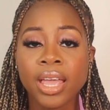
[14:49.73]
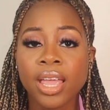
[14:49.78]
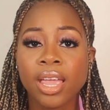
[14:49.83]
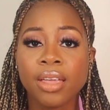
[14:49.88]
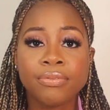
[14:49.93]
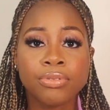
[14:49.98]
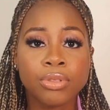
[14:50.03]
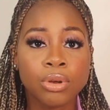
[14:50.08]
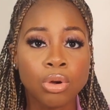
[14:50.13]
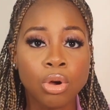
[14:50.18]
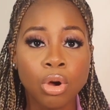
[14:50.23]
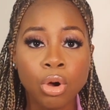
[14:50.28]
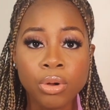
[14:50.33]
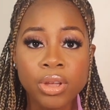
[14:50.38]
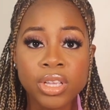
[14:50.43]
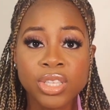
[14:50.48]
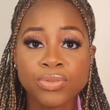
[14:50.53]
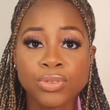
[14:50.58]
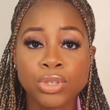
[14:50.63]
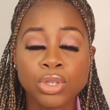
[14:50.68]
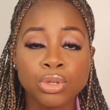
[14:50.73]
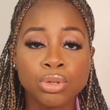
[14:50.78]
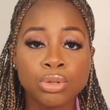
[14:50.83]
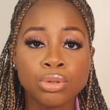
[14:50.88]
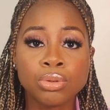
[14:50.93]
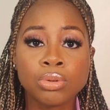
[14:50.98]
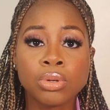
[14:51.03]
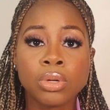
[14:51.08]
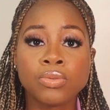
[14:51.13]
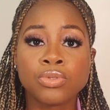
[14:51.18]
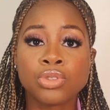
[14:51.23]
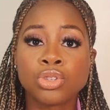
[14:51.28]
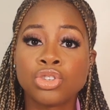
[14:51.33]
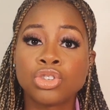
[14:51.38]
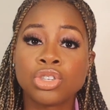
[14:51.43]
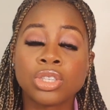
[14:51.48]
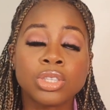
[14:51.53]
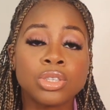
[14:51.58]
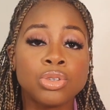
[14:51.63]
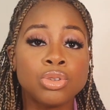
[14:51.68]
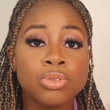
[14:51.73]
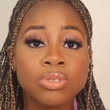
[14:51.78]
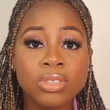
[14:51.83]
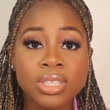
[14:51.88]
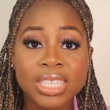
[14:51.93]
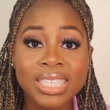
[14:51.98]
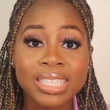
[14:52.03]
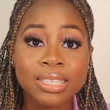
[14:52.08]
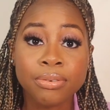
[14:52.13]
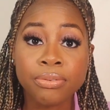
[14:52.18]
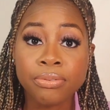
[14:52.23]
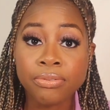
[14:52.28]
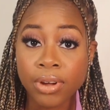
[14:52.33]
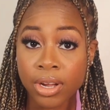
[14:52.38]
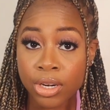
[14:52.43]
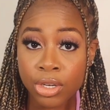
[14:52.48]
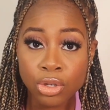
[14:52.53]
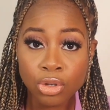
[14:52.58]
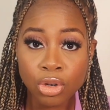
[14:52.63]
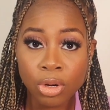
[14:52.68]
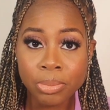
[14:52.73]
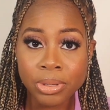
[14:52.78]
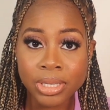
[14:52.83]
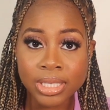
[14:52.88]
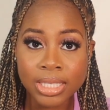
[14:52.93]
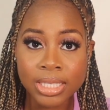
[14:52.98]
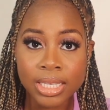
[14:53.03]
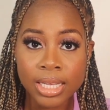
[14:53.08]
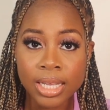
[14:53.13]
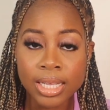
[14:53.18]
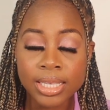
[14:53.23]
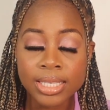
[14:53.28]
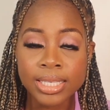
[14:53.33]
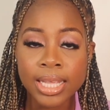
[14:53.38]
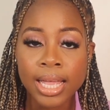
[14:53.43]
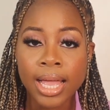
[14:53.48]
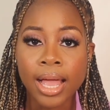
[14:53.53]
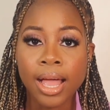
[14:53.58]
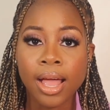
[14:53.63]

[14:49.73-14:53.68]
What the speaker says: If the goal is for you to just use this to fund your business,